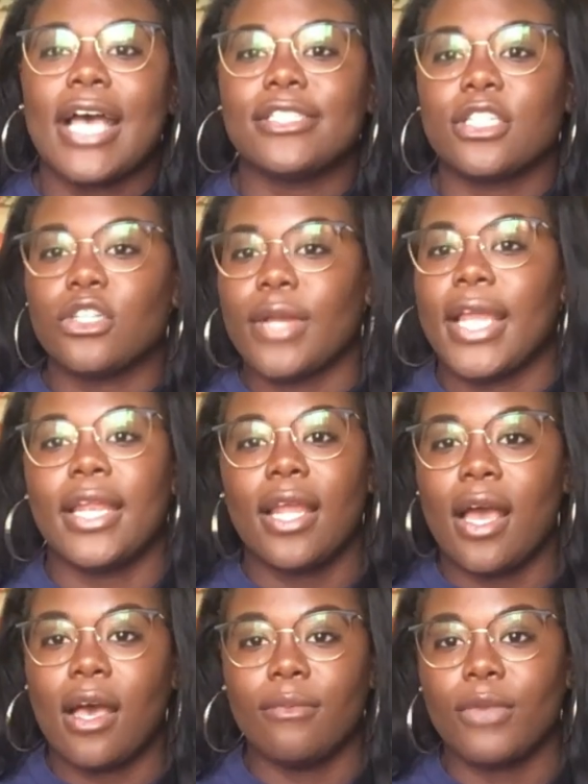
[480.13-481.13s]
that has a great
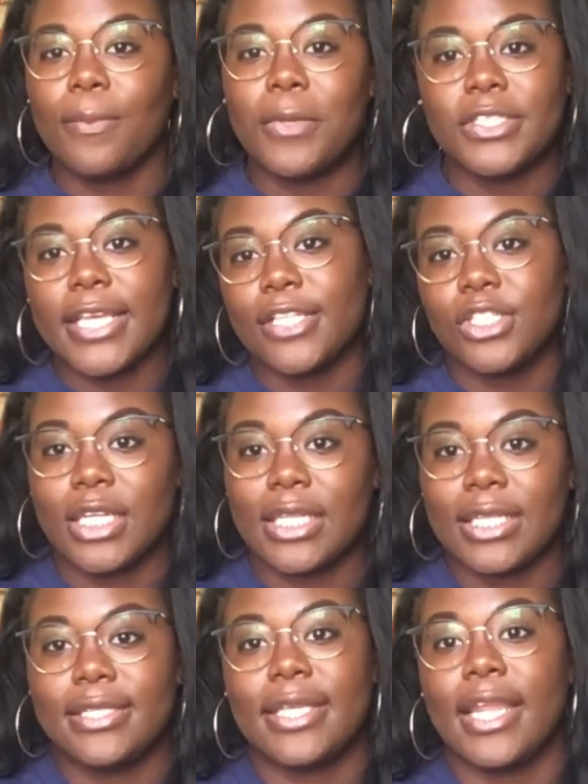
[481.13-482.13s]
um, reputation
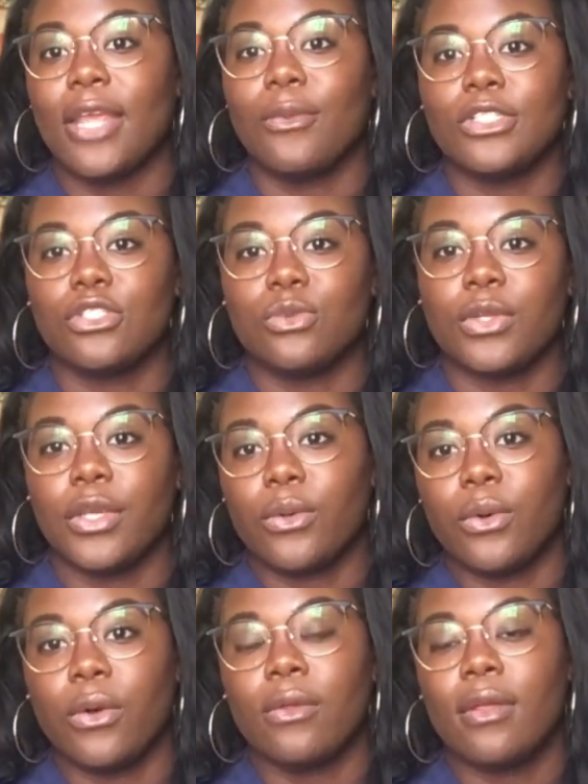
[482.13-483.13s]
in the city, which is really
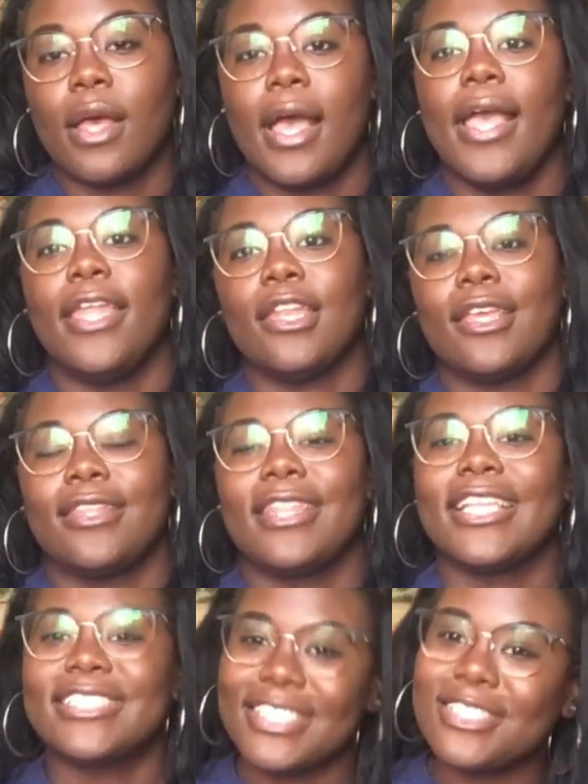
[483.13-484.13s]
cool. And
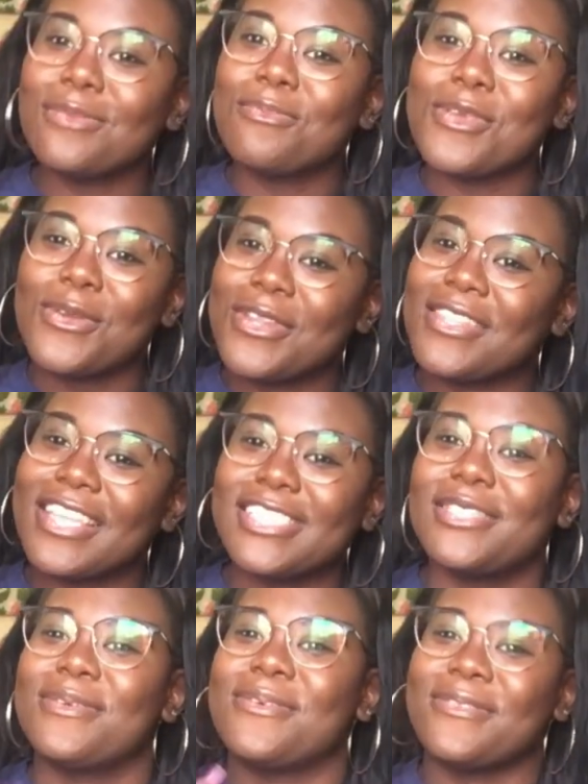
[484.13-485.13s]
that's, that's a beauty.
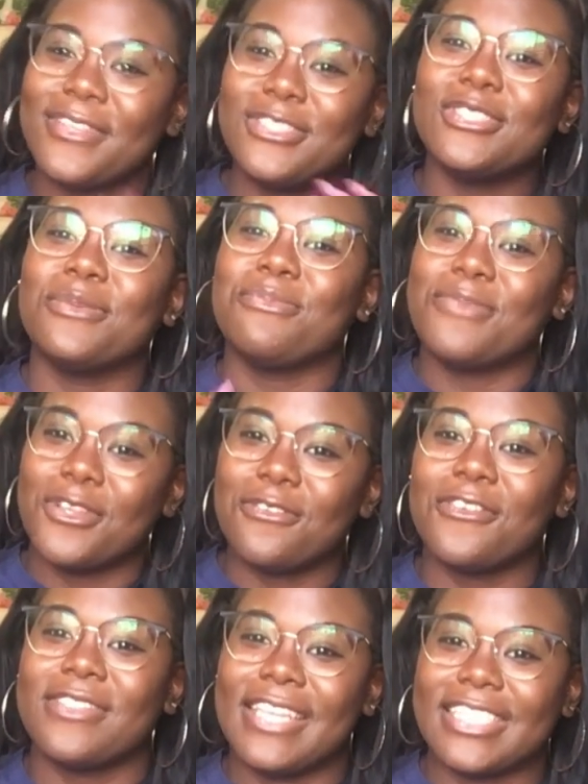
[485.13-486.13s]
That's a those are the
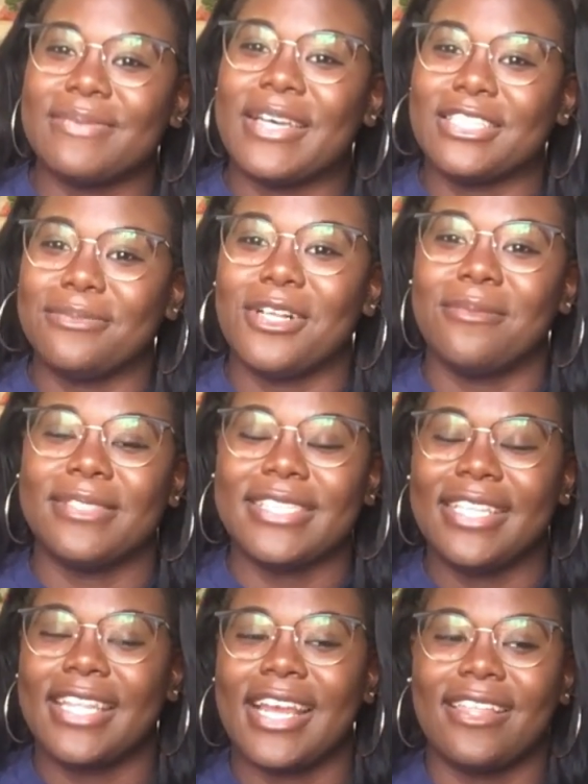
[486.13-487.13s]
beautiful things about
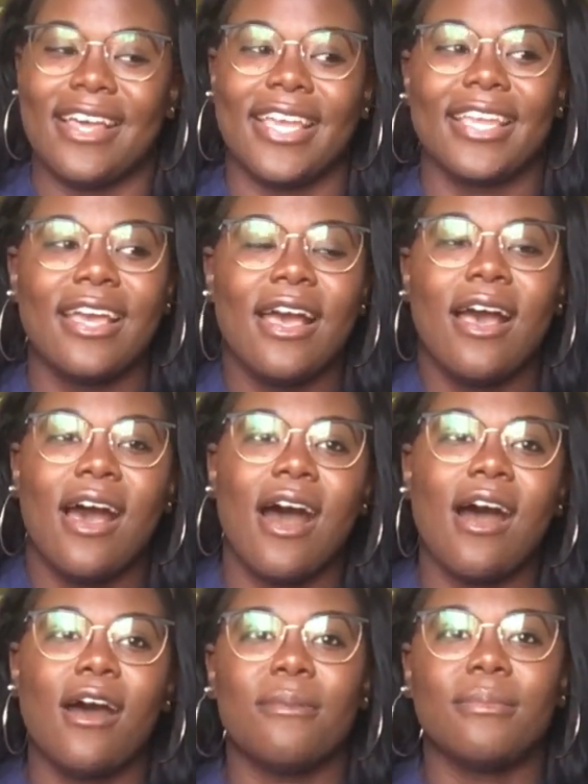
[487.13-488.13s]
diplomacy that I like.
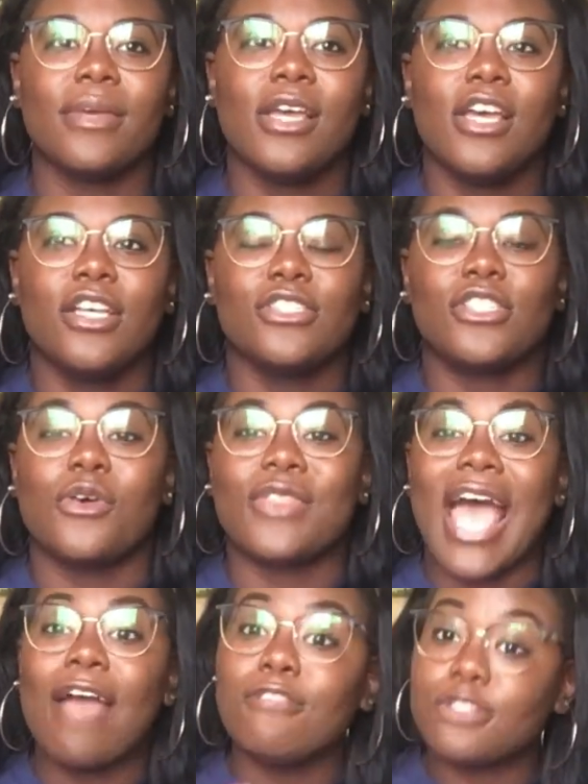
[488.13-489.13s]
Um, so
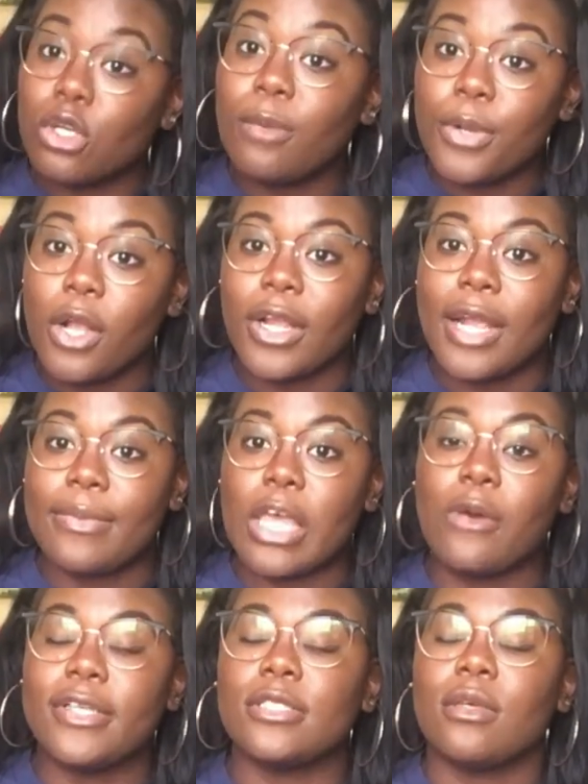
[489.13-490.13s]
the after school program
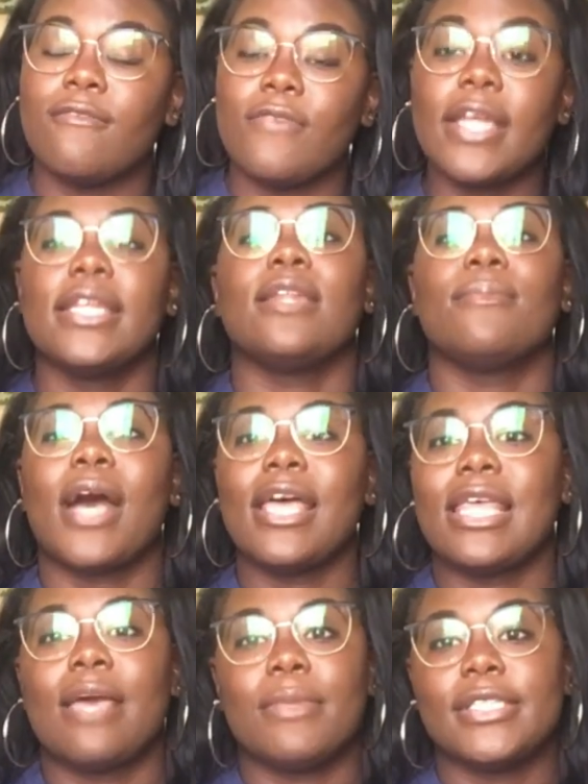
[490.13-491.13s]
though is funded by
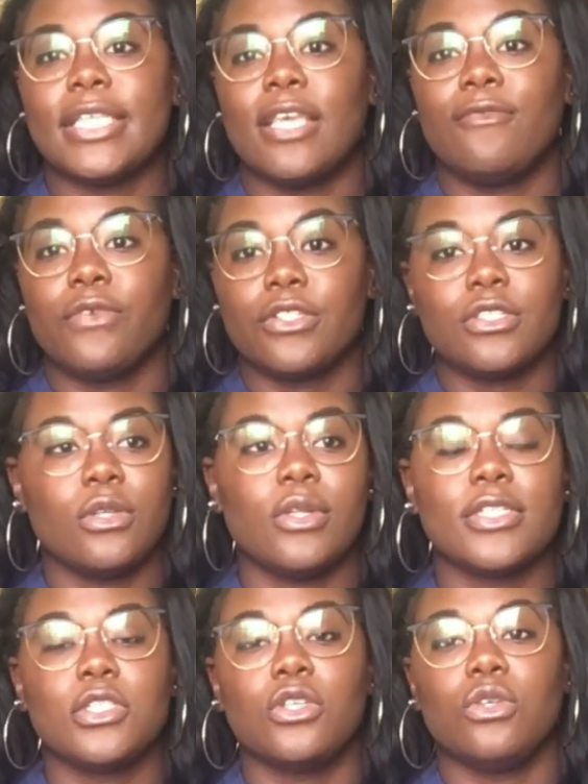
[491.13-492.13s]
the embassy for
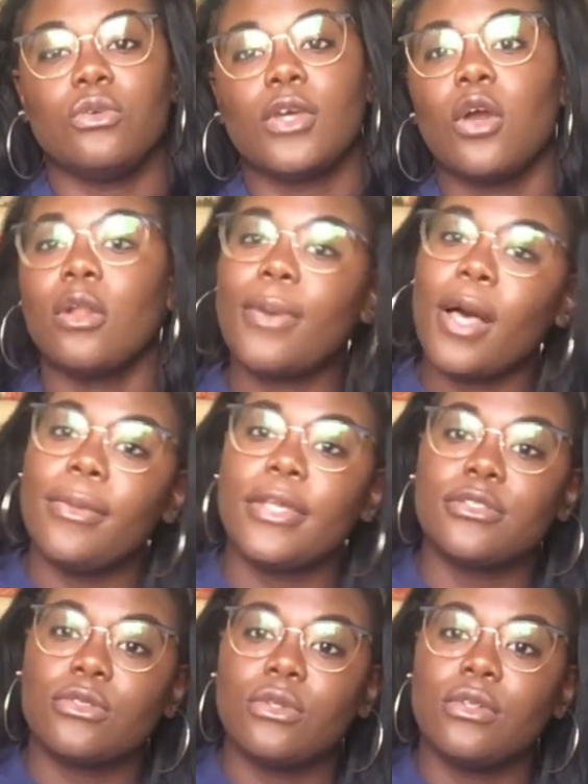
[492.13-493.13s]
students who go to public
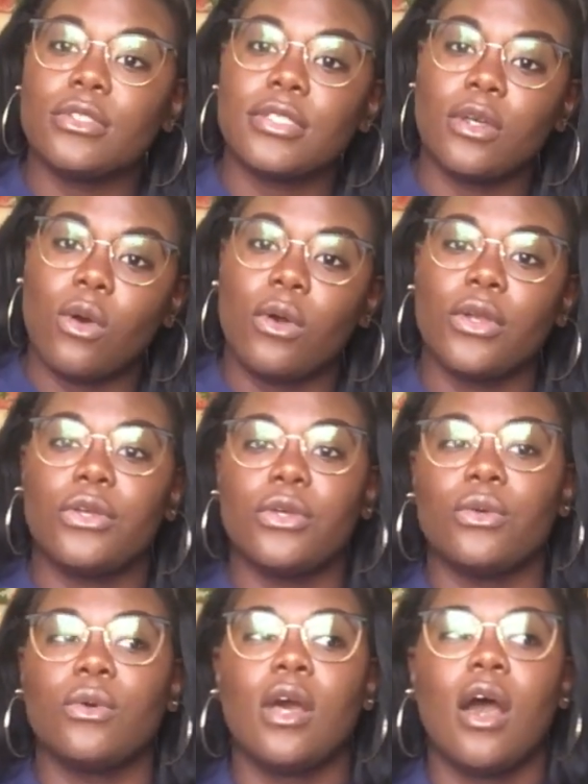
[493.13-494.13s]
schools or
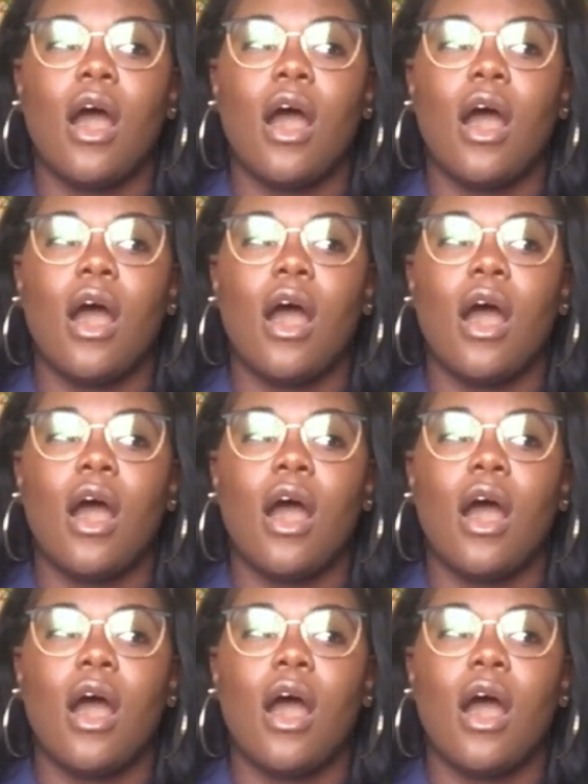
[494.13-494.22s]
who